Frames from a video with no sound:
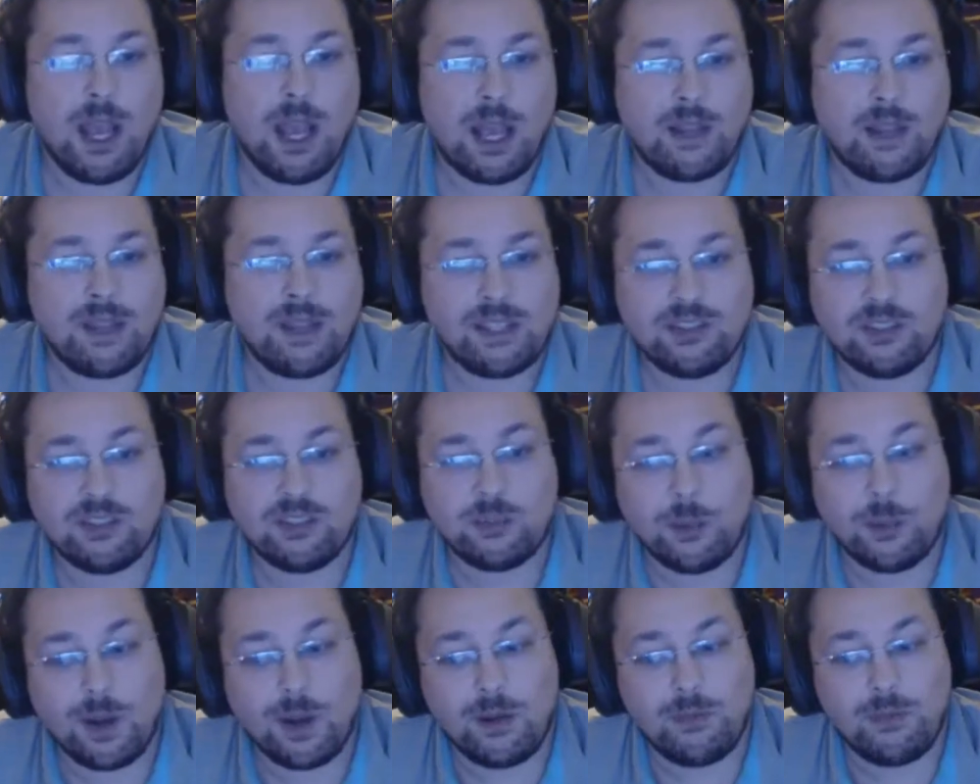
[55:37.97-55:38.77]
And this
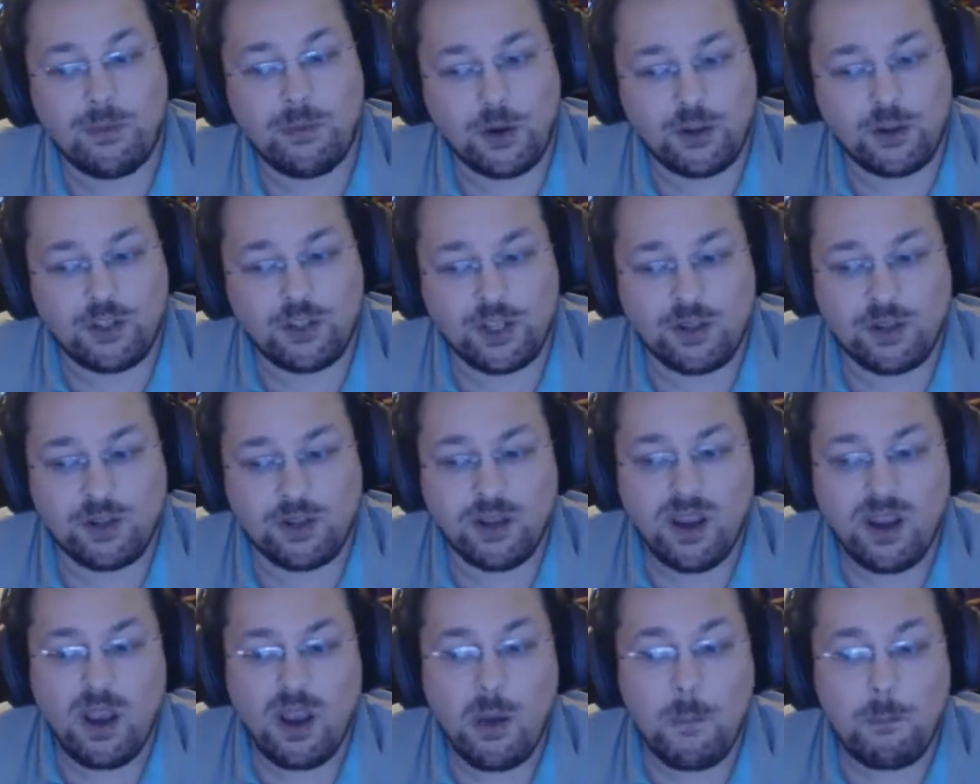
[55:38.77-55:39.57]
is why
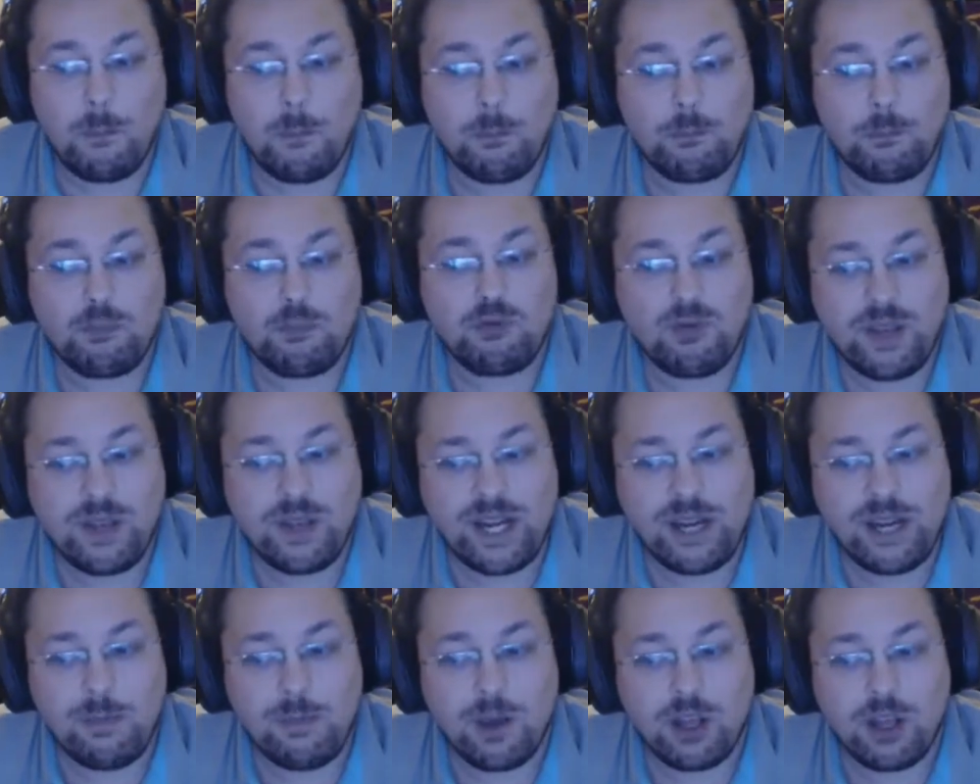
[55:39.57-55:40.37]
Virgin
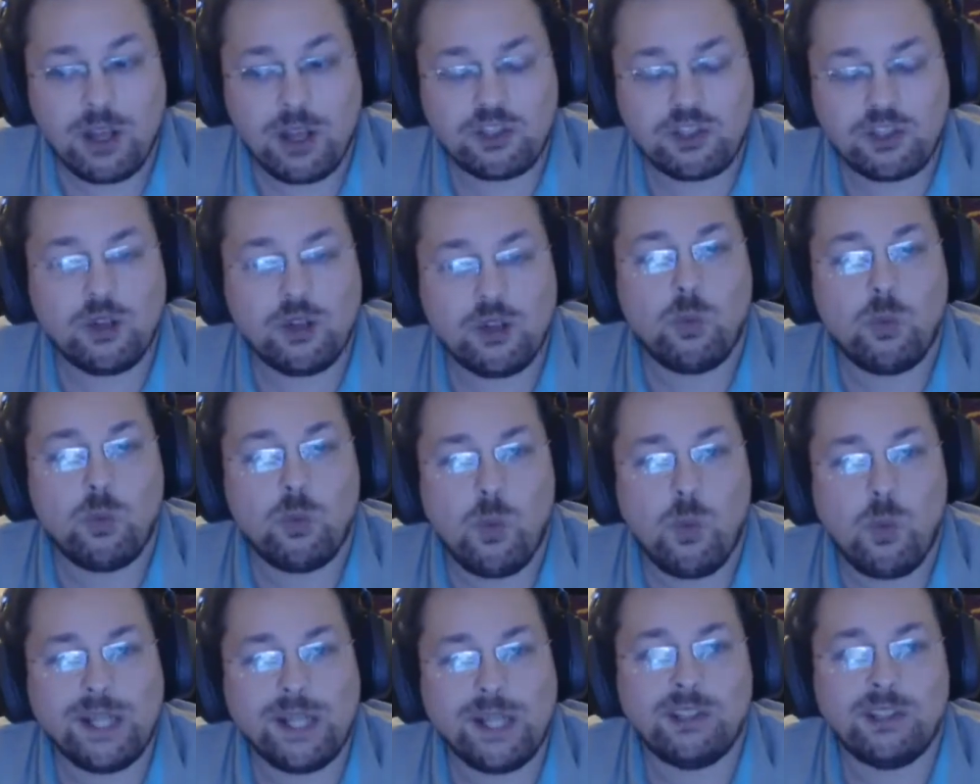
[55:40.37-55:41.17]
pretty much
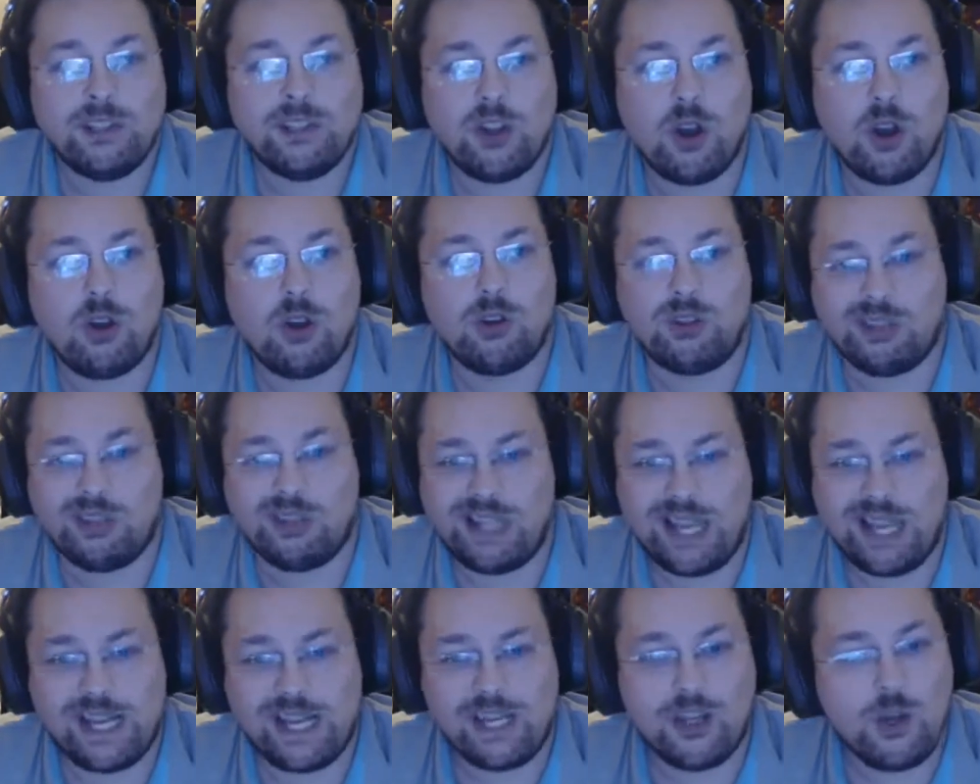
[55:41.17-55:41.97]
will not
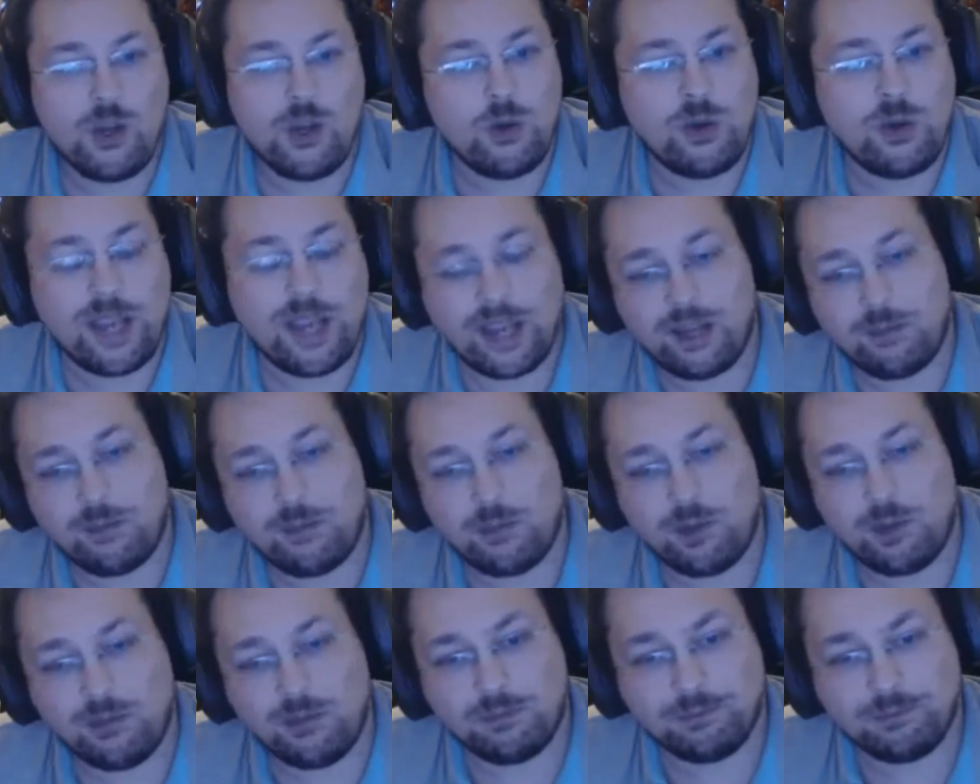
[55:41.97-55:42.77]
lay new cable.